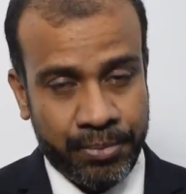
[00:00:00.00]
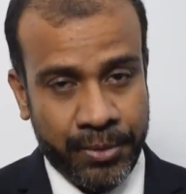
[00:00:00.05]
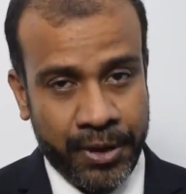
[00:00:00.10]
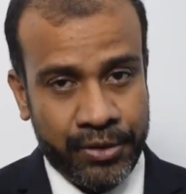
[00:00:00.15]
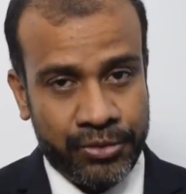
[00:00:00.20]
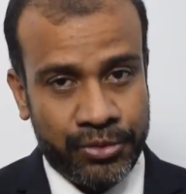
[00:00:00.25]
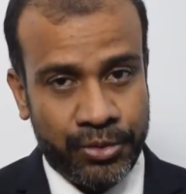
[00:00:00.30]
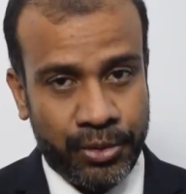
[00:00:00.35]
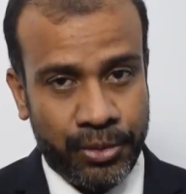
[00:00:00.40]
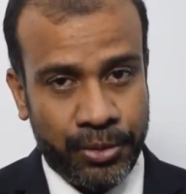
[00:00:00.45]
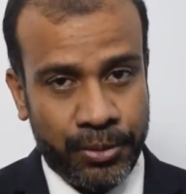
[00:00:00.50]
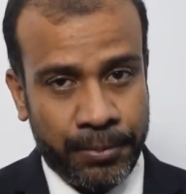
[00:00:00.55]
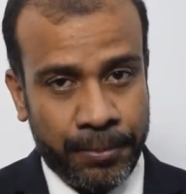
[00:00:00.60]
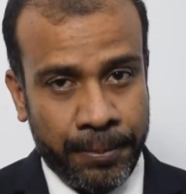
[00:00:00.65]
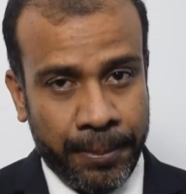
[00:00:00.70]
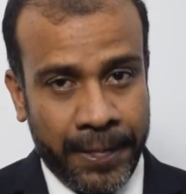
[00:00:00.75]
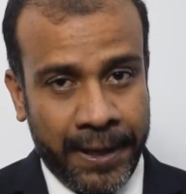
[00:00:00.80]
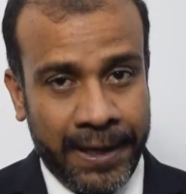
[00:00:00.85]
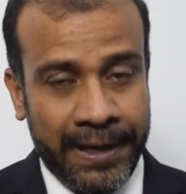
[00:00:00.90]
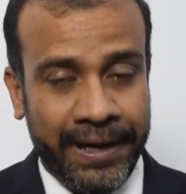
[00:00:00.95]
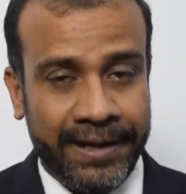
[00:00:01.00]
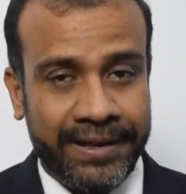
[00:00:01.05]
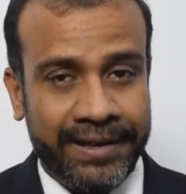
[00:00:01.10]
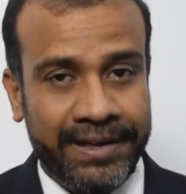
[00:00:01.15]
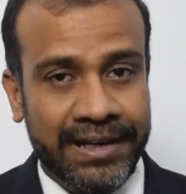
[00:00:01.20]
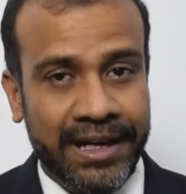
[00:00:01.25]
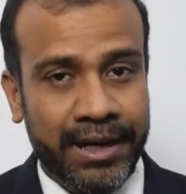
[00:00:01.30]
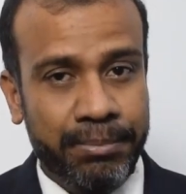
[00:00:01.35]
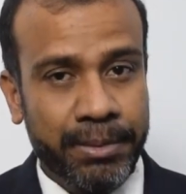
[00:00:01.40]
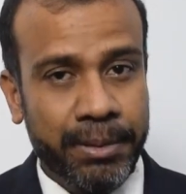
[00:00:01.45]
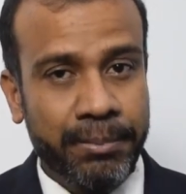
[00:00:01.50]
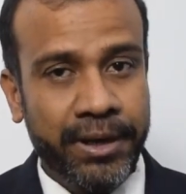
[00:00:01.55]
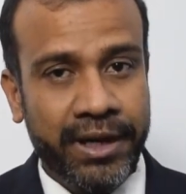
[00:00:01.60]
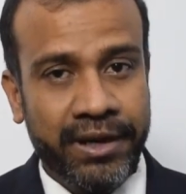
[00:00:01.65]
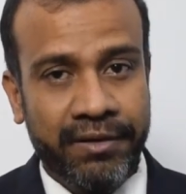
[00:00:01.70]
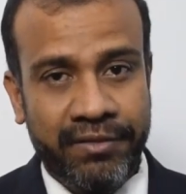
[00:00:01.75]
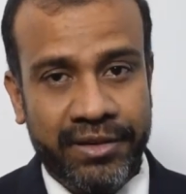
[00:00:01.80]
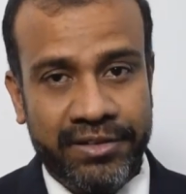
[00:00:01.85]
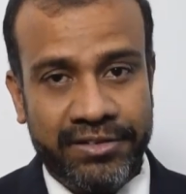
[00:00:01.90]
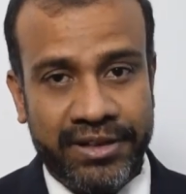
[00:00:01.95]
So let me
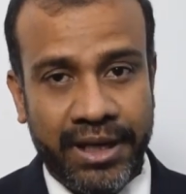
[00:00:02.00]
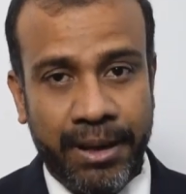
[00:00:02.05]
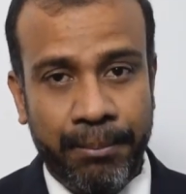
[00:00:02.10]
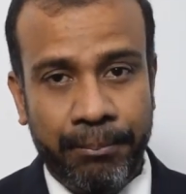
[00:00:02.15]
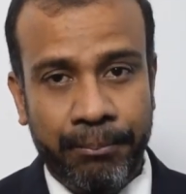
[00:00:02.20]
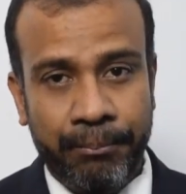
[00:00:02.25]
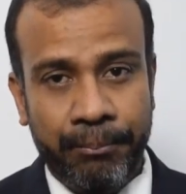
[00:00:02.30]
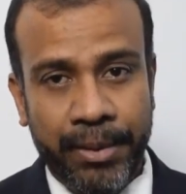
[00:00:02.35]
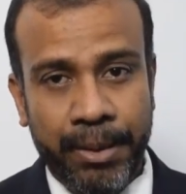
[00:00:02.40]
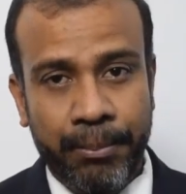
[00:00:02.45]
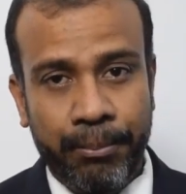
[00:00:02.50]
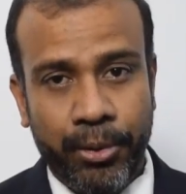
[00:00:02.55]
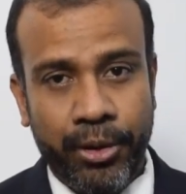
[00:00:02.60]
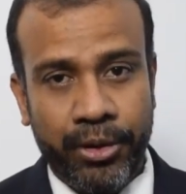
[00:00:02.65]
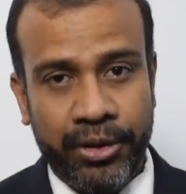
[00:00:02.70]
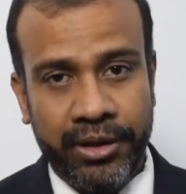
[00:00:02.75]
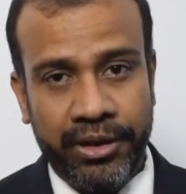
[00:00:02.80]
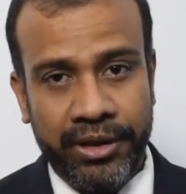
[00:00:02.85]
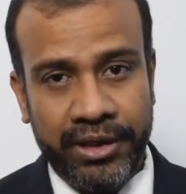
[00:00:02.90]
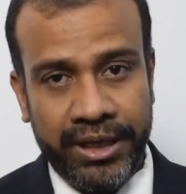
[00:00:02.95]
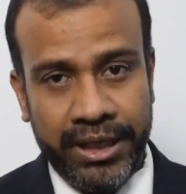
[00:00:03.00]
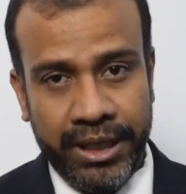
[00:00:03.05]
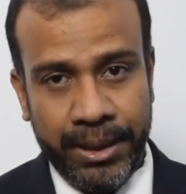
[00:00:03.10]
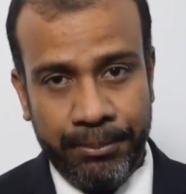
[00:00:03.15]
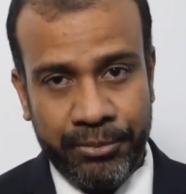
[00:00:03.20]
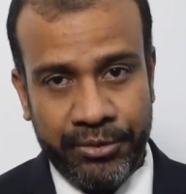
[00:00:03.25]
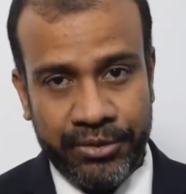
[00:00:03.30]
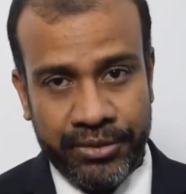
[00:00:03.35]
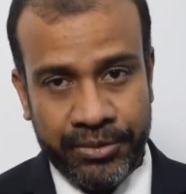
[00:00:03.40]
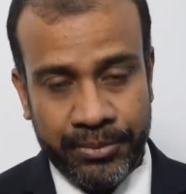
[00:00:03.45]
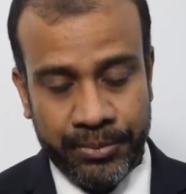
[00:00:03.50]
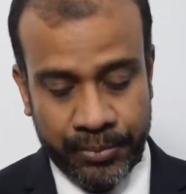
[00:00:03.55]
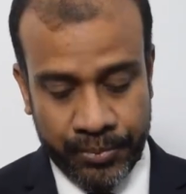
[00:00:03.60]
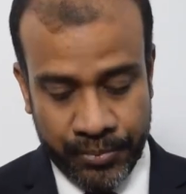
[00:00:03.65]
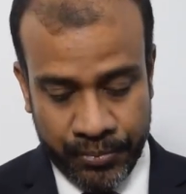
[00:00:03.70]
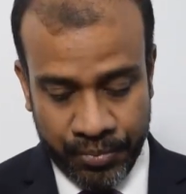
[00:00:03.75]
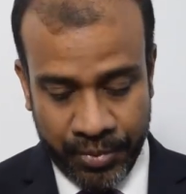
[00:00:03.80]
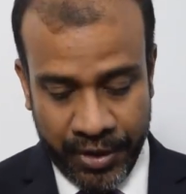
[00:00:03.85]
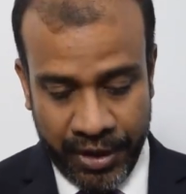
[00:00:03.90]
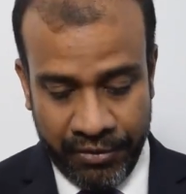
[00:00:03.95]
begin with some important tips
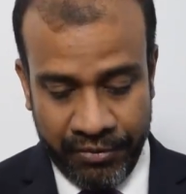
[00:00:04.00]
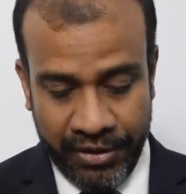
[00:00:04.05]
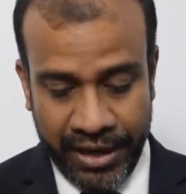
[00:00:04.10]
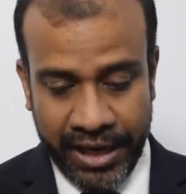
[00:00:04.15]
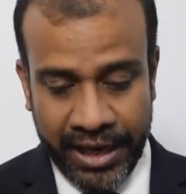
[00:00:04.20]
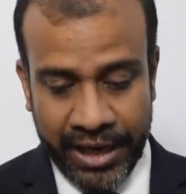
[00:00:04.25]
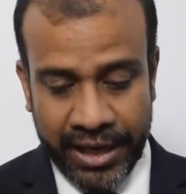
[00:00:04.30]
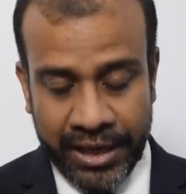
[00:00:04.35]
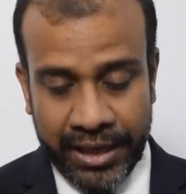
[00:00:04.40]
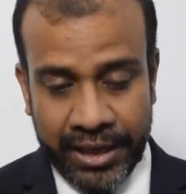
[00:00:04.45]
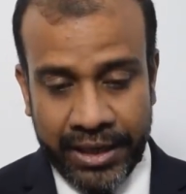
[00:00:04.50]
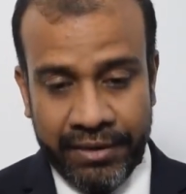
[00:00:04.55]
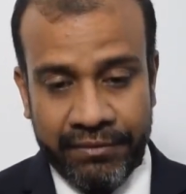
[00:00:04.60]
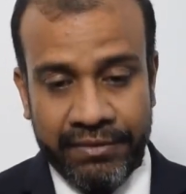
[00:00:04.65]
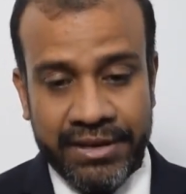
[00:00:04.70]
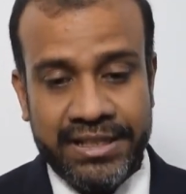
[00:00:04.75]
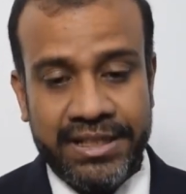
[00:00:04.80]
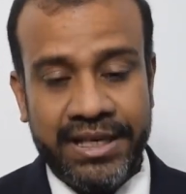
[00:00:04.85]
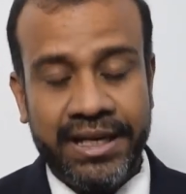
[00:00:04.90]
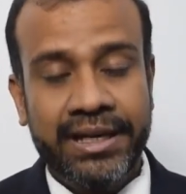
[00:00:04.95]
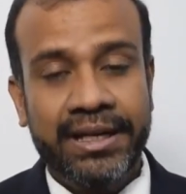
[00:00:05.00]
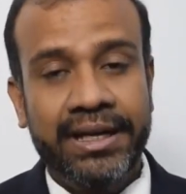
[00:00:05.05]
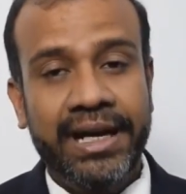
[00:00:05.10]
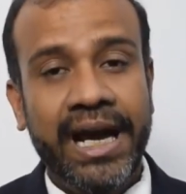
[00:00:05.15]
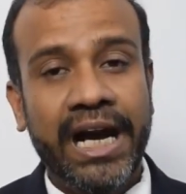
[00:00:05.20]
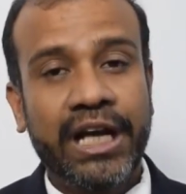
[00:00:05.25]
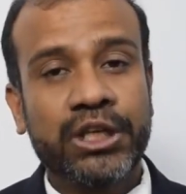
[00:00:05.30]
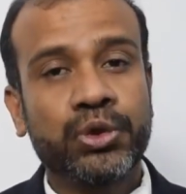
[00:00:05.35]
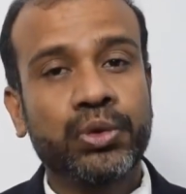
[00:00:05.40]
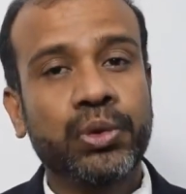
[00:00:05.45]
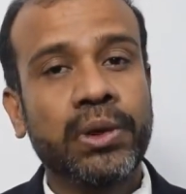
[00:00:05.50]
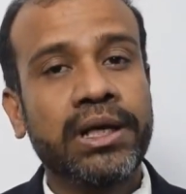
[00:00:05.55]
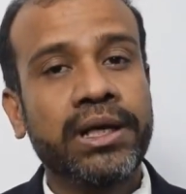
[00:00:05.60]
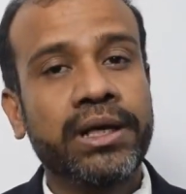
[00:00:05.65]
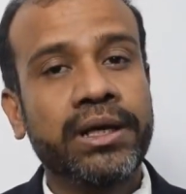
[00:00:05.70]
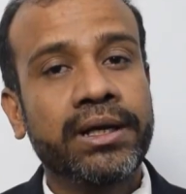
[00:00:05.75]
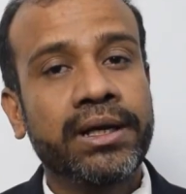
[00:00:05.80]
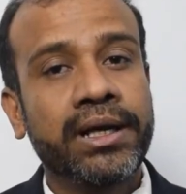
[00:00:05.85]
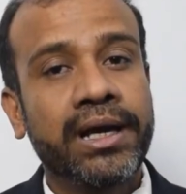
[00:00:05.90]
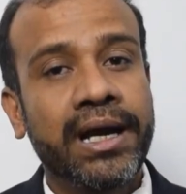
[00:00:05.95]
which can
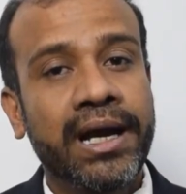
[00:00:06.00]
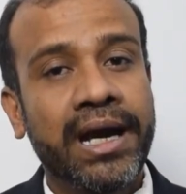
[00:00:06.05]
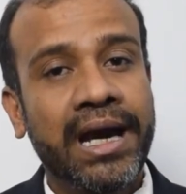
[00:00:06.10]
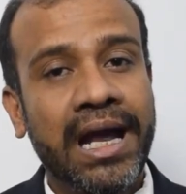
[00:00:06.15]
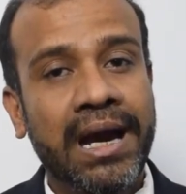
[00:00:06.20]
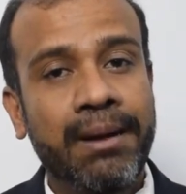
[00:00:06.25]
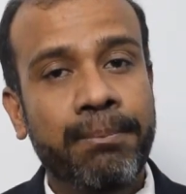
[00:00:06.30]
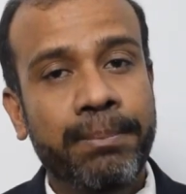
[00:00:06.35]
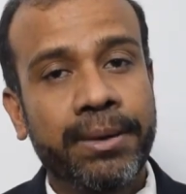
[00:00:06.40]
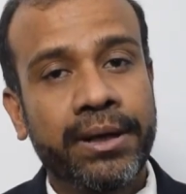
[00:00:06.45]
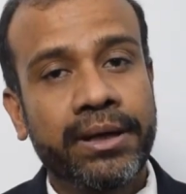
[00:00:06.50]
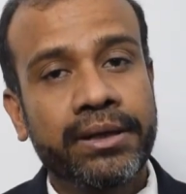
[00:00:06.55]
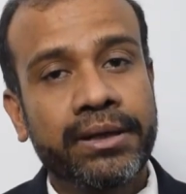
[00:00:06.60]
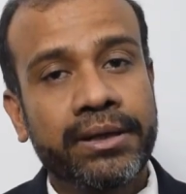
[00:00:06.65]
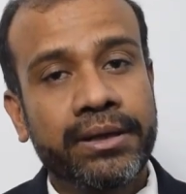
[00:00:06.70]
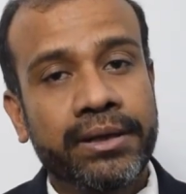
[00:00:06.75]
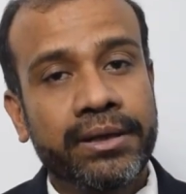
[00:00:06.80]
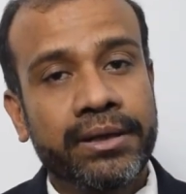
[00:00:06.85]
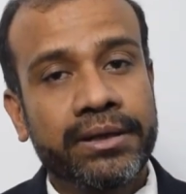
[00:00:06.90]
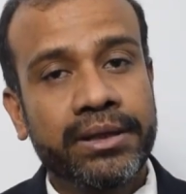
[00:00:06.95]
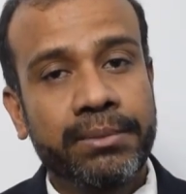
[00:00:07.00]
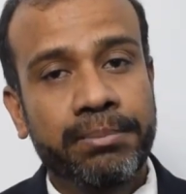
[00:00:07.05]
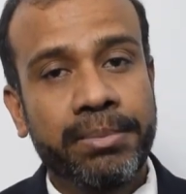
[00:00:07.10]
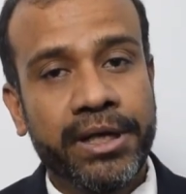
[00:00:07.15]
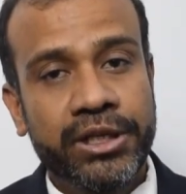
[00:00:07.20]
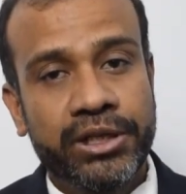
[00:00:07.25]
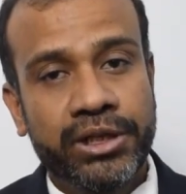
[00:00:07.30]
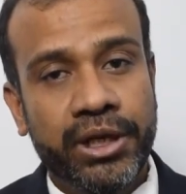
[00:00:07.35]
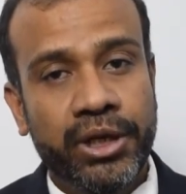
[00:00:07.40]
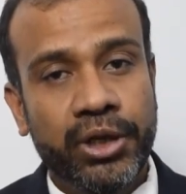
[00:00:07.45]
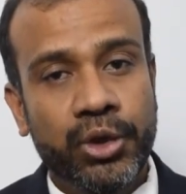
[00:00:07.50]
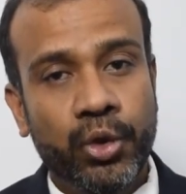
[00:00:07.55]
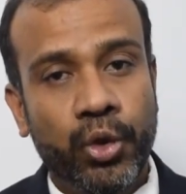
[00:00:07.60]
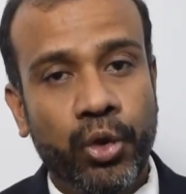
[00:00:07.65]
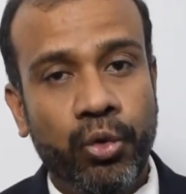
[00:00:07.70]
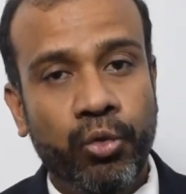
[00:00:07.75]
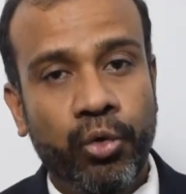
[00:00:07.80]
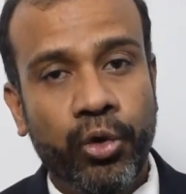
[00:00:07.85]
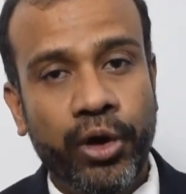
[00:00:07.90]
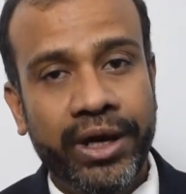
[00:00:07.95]
actually help the patient to
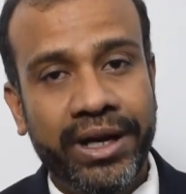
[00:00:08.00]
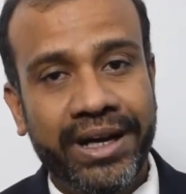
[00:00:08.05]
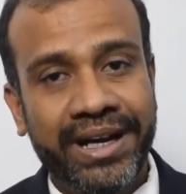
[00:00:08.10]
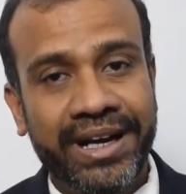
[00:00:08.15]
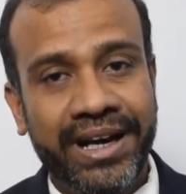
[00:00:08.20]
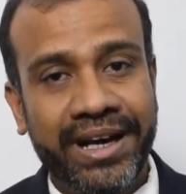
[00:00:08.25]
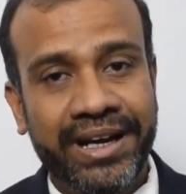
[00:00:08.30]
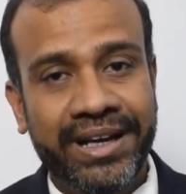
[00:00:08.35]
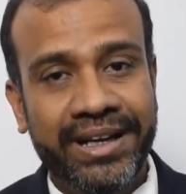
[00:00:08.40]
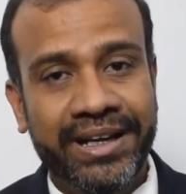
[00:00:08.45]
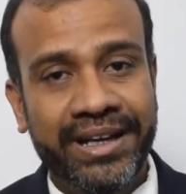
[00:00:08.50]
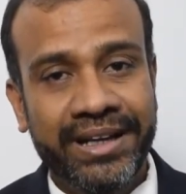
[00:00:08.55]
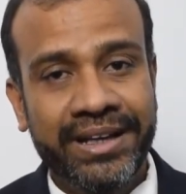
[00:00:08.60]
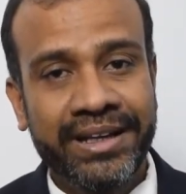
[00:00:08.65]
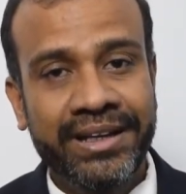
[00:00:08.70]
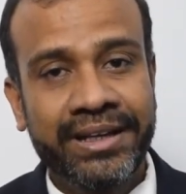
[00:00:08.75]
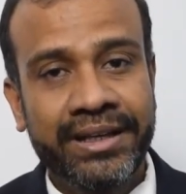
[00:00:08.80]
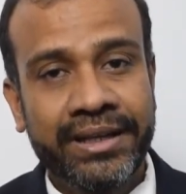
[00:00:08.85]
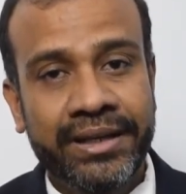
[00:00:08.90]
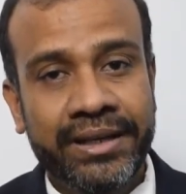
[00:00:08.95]
avoid getting any